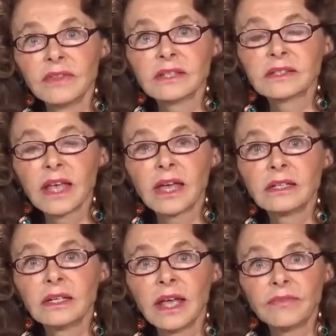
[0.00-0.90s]
they
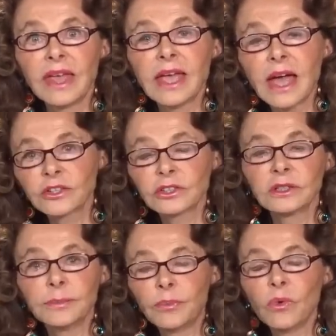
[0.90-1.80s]
said, and they
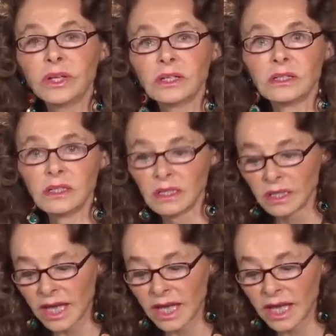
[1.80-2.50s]
actually pointed